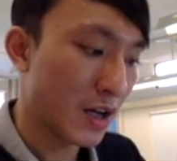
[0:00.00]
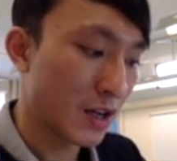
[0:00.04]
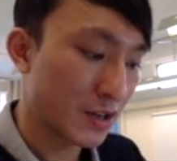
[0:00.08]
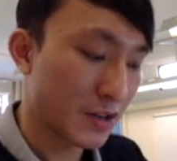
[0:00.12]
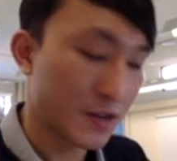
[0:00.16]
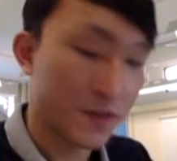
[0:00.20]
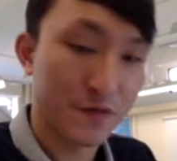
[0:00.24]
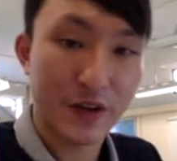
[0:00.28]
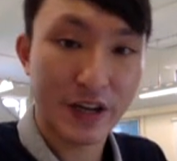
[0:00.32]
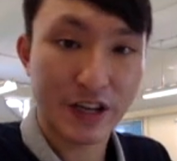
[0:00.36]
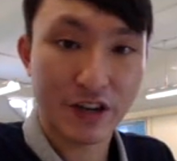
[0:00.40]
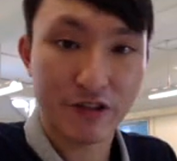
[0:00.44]

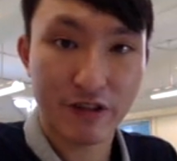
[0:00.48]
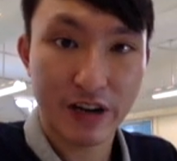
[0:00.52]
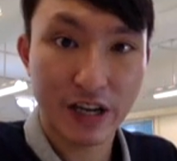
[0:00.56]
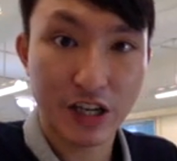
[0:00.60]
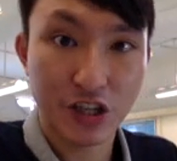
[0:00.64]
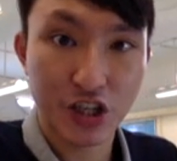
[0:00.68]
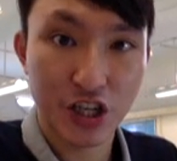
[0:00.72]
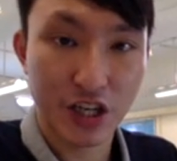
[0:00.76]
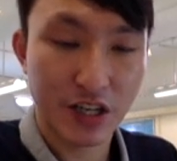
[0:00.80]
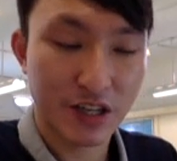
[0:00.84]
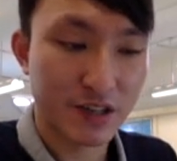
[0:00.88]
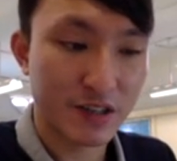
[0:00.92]

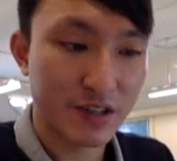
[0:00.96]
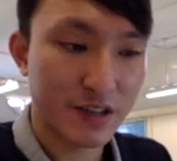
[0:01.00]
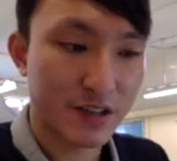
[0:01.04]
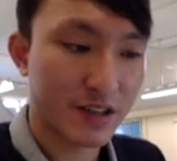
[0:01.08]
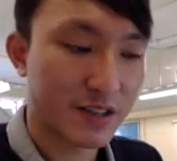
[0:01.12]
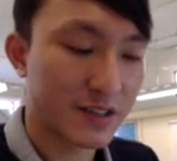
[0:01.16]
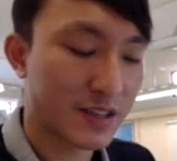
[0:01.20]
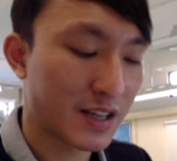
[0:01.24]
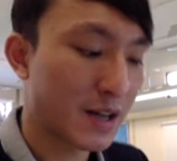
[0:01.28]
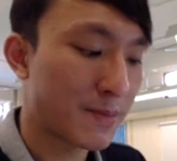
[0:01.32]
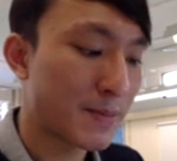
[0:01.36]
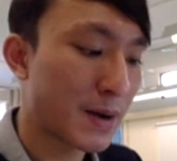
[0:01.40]
configuration. You
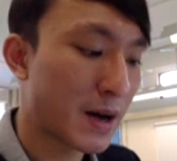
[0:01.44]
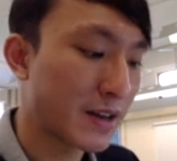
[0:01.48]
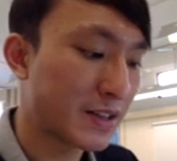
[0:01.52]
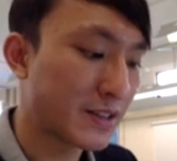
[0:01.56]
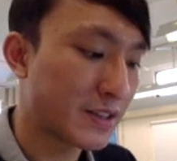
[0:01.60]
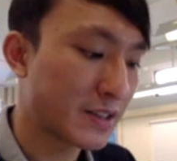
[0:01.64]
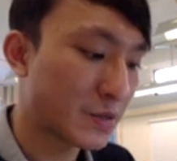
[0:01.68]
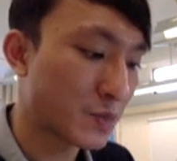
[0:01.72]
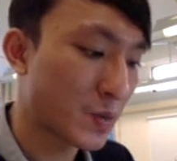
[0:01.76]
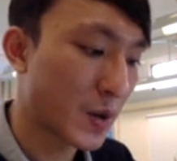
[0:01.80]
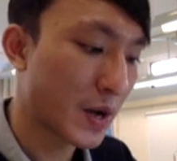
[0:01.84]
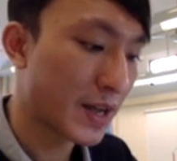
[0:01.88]
can think about
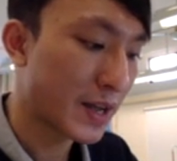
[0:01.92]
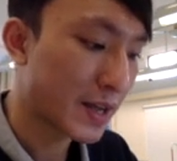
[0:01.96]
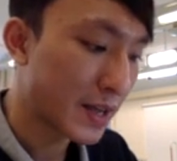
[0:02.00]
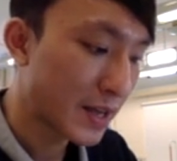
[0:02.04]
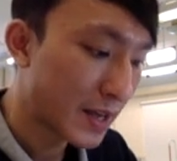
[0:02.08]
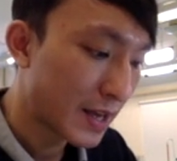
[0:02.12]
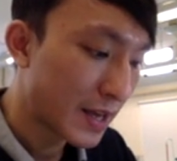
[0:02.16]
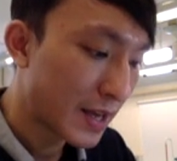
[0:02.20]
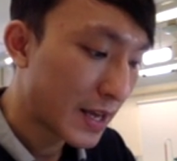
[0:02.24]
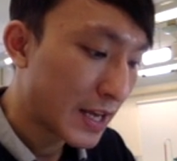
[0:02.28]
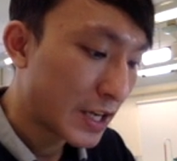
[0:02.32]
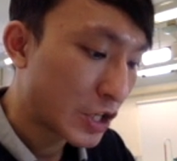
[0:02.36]
it this way.
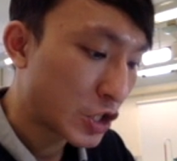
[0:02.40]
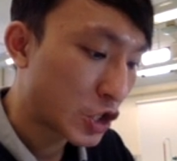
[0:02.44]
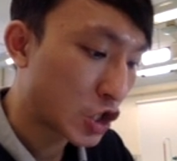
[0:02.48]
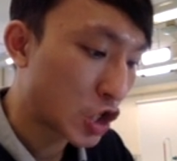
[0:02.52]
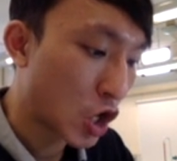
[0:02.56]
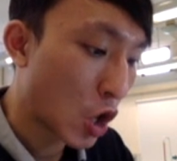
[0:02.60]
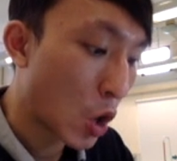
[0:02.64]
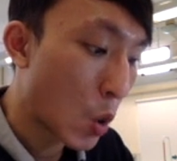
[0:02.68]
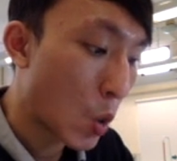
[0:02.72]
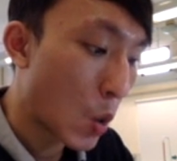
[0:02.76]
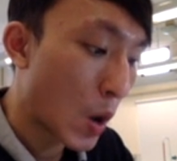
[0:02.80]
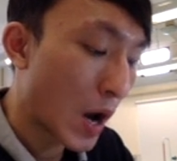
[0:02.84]

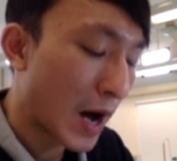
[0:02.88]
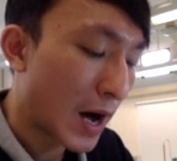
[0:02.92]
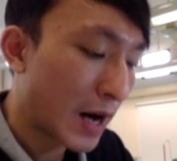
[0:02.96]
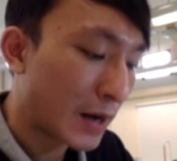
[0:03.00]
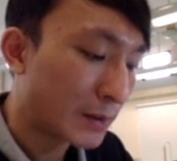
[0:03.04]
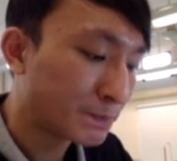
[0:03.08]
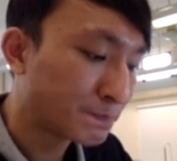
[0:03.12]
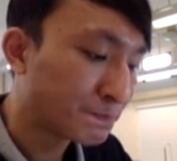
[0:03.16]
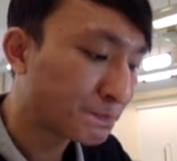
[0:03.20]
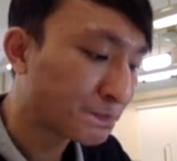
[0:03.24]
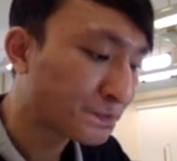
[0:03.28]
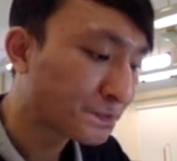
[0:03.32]
So,
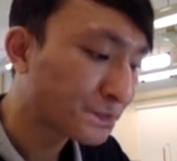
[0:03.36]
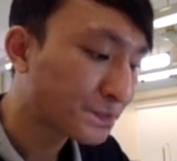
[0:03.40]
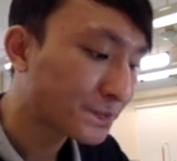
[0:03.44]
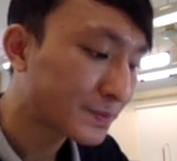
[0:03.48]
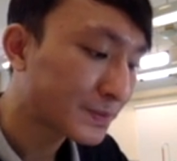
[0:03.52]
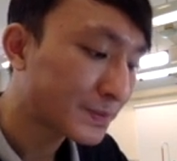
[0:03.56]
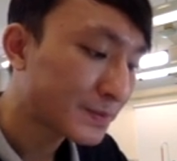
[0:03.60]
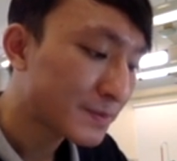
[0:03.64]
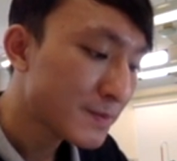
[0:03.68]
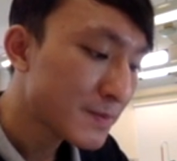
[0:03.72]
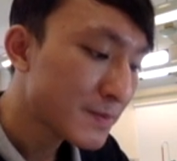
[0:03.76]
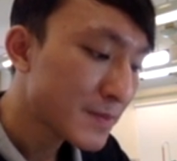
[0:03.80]

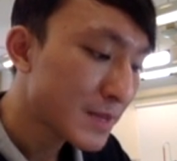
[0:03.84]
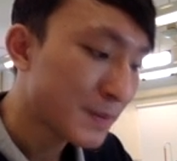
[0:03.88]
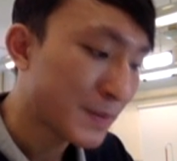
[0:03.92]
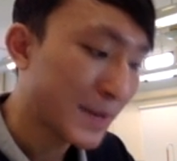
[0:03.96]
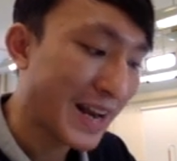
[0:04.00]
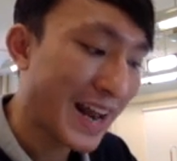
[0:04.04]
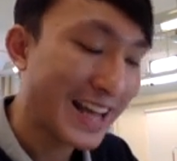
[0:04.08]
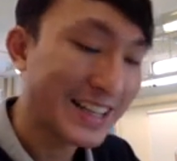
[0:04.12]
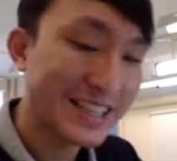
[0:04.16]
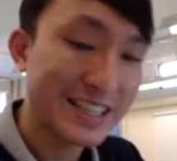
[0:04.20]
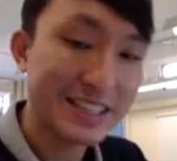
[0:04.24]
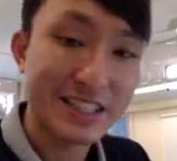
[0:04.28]
but
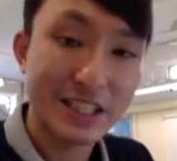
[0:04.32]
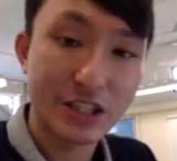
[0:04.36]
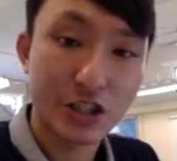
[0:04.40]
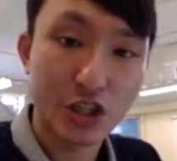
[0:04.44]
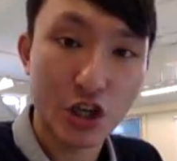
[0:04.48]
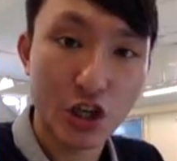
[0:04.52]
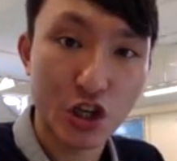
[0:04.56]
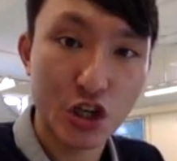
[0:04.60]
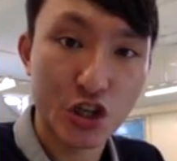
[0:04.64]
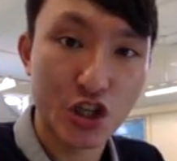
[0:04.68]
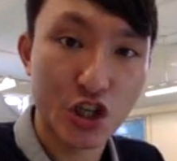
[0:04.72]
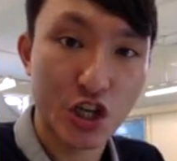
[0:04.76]
adding
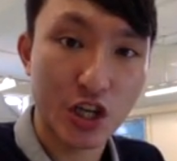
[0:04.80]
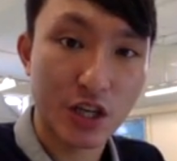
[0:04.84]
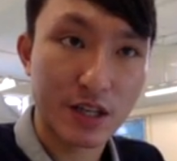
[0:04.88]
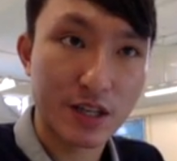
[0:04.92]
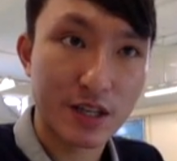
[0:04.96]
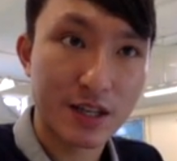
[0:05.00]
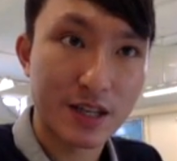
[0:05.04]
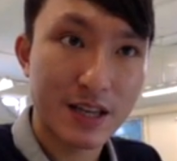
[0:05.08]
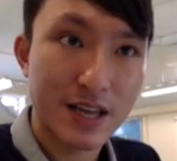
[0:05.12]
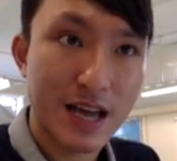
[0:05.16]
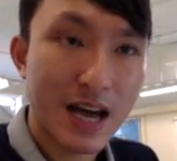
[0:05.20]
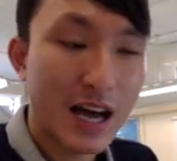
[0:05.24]
detergent
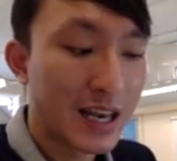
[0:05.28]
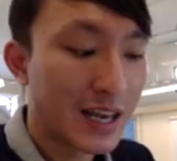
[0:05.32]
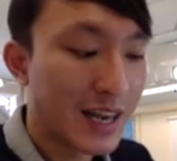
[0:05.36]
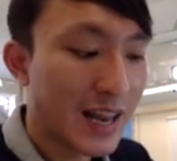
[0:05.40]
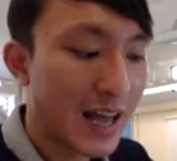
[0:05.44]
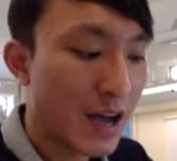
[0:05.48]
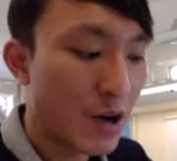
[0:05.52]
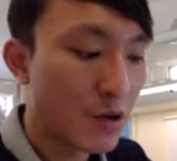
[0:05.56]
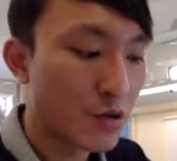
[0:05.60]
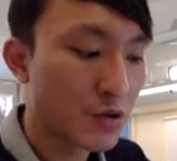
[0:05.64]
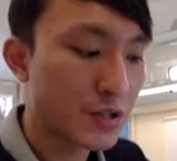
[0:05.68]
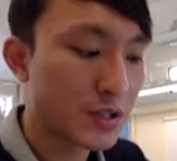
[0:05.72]

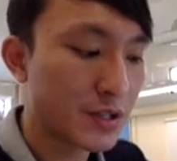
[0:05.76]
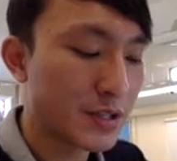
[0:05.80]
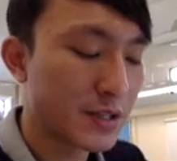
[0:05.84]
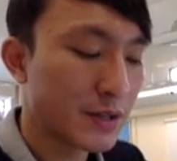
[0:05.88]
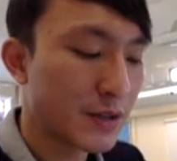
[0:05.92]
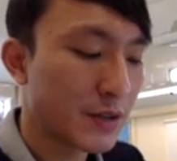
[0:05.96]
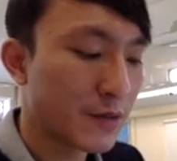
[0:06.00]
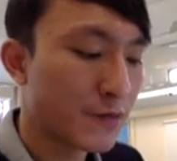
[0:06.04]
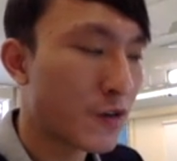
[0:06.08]
allows the